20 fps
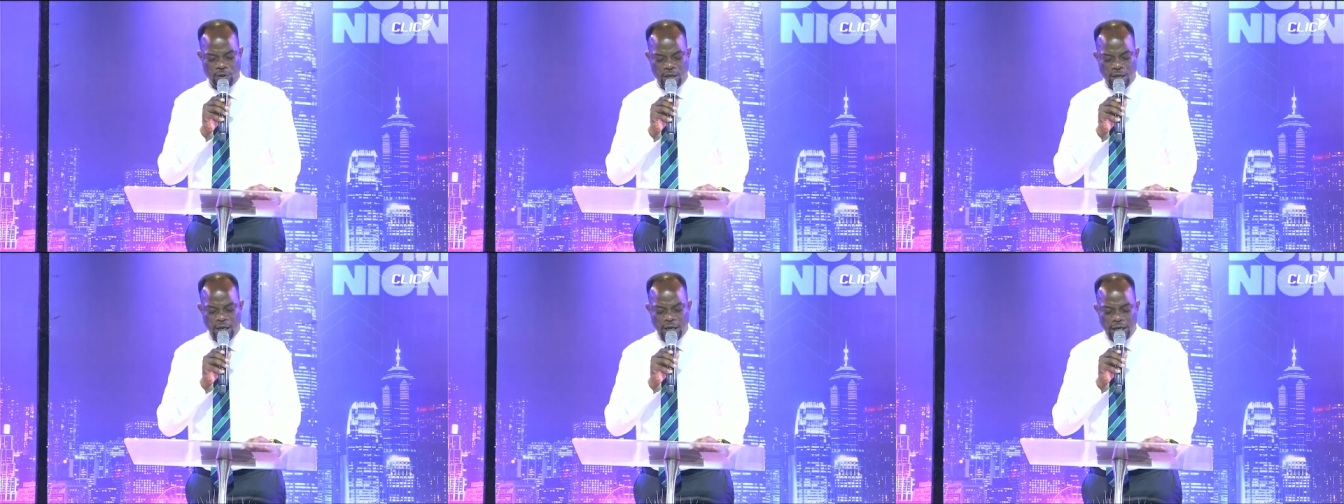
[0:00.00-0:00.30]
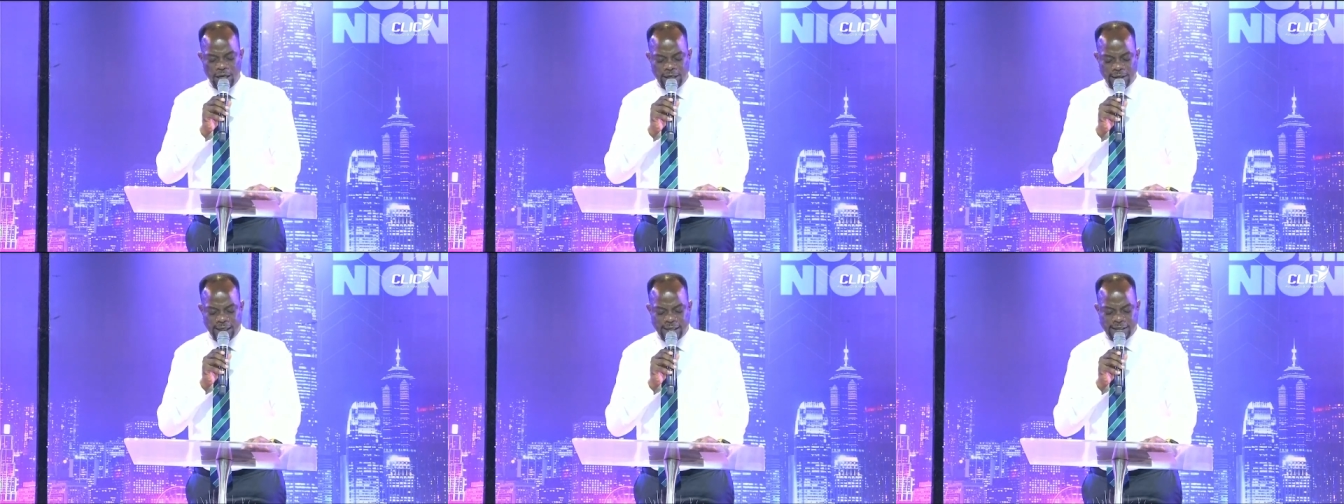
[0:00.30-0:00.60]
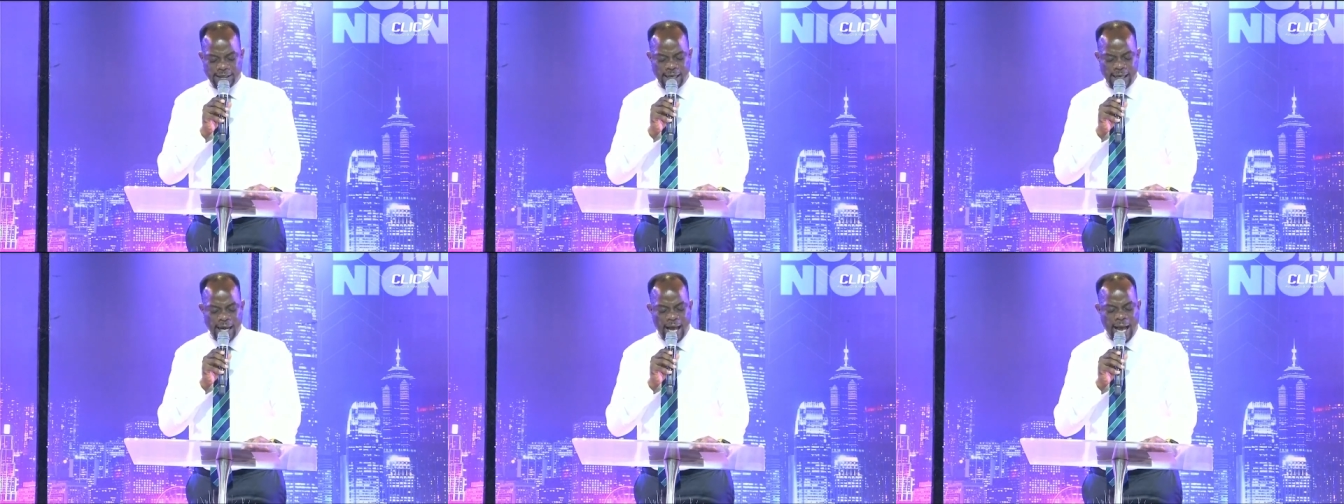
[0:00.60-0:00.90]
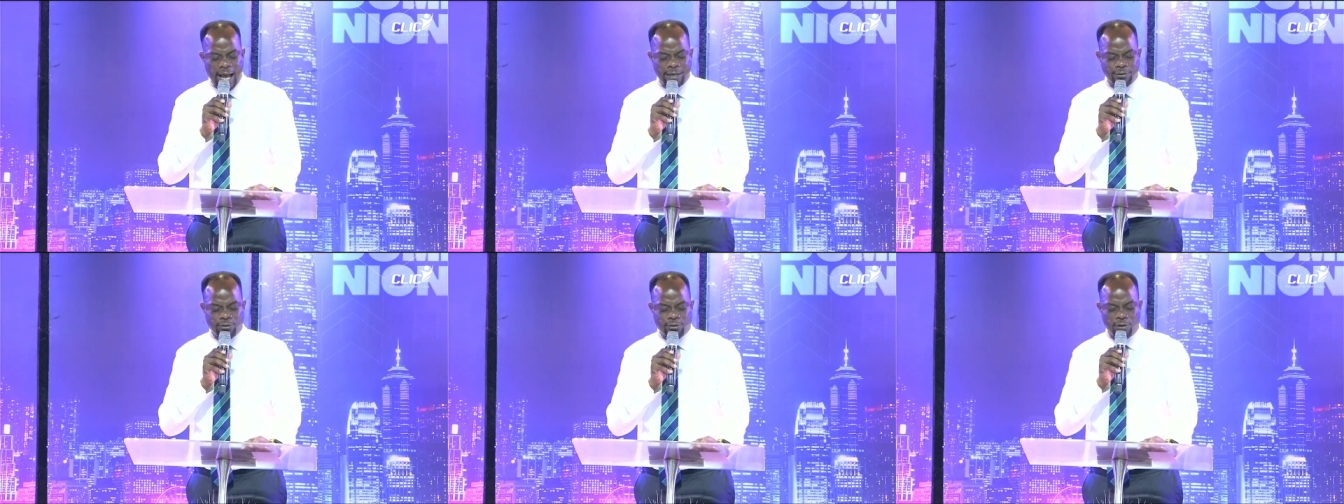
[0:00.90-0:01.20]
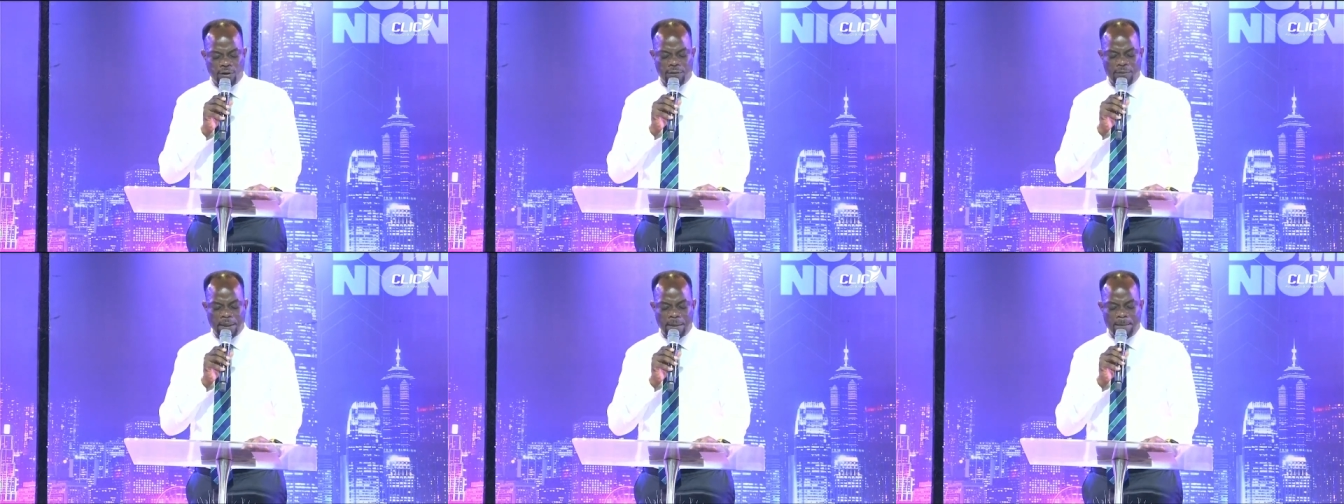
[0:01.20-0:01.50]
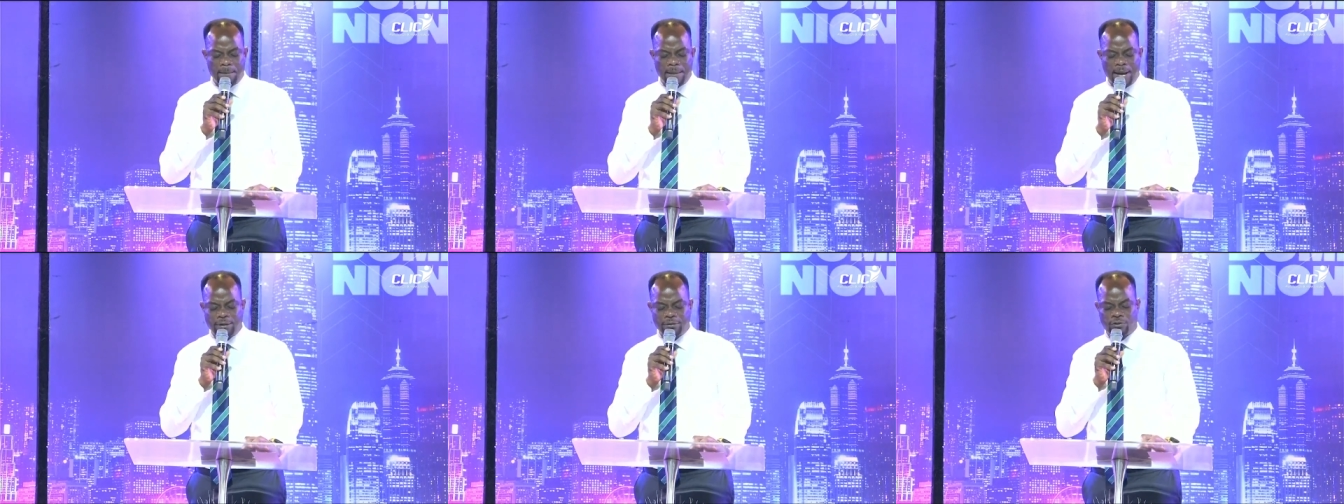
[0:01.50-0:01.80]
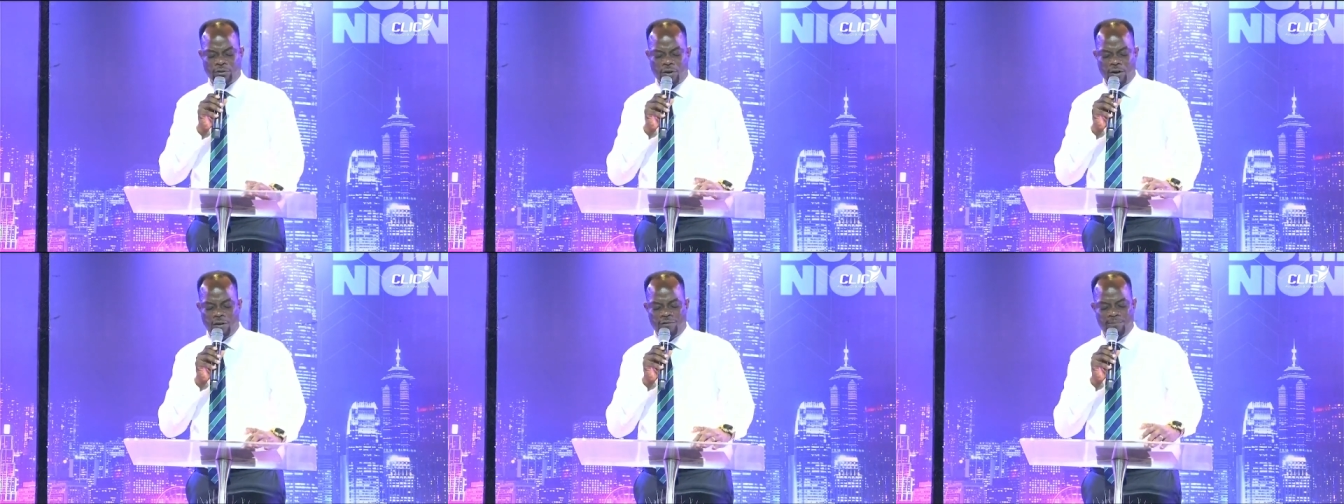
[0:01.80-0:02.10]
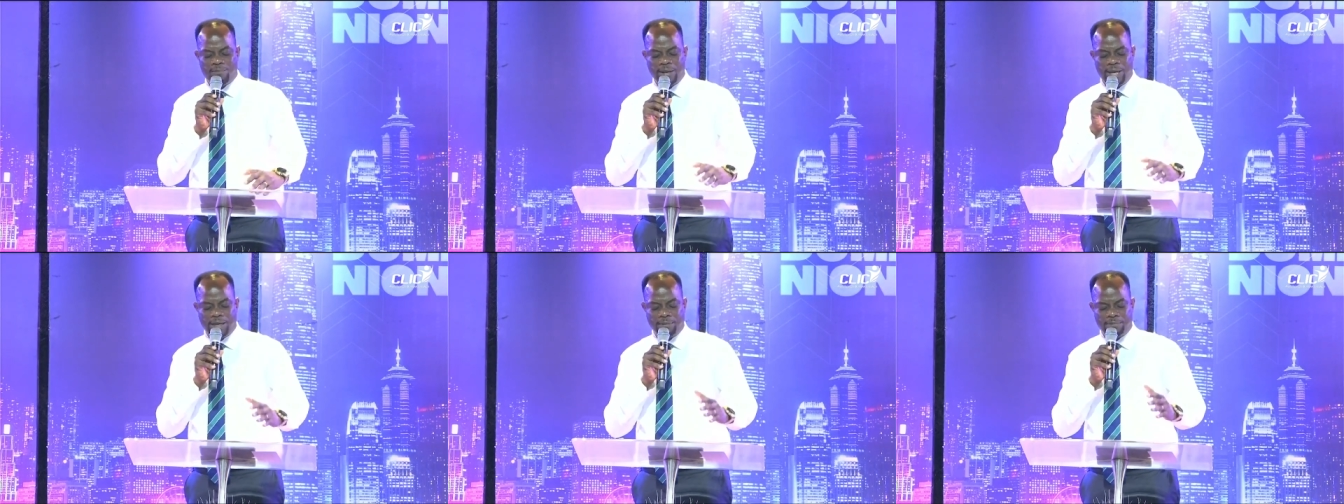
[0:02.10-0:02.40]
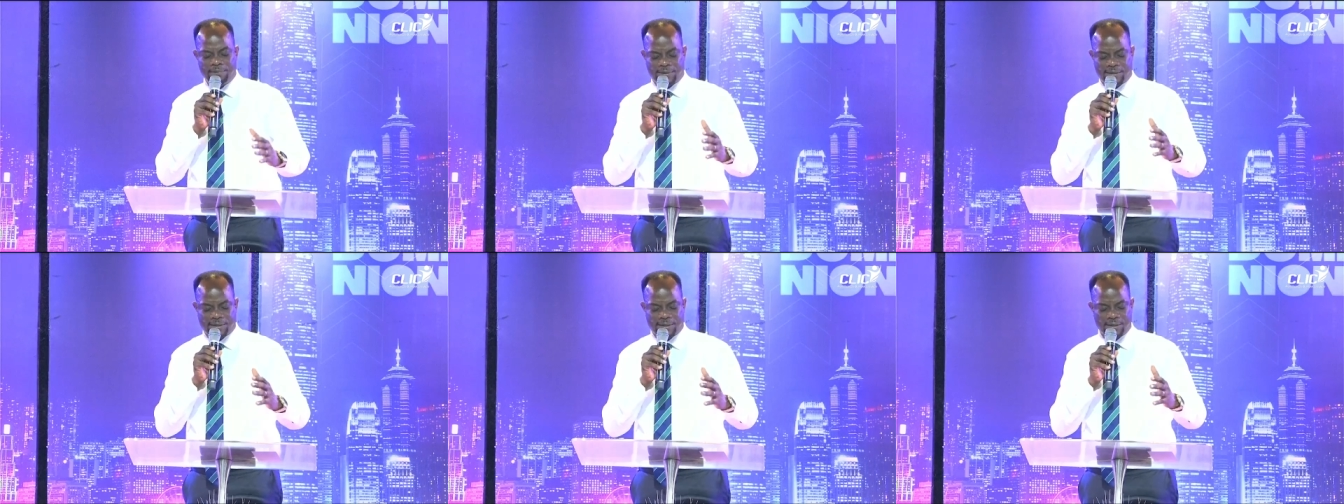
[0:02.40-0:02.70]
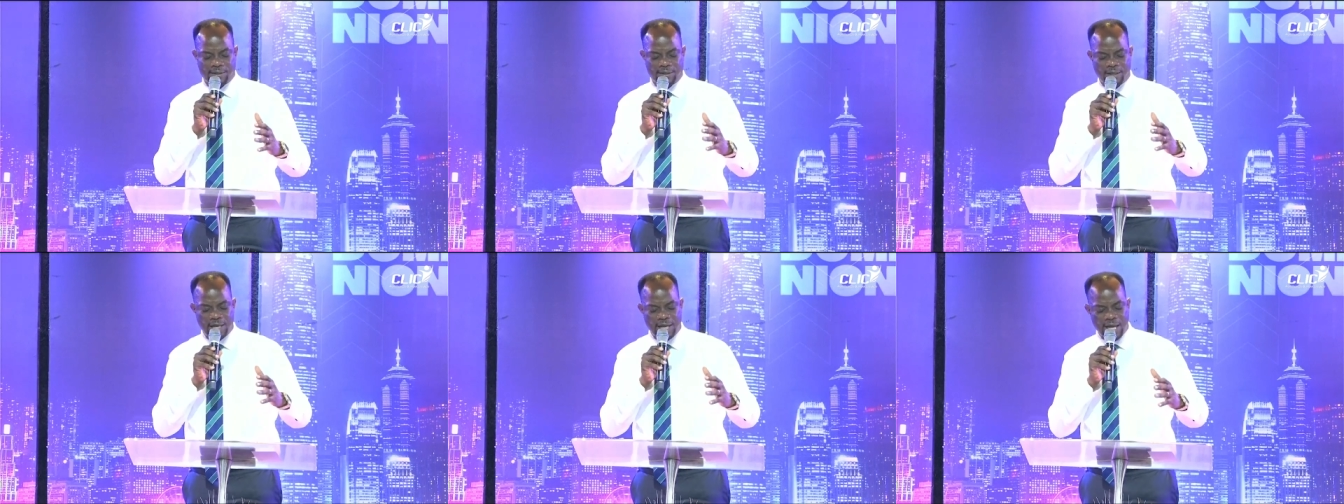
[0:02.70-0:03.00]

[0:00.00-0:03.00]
He says, Say, out of the mouth of babes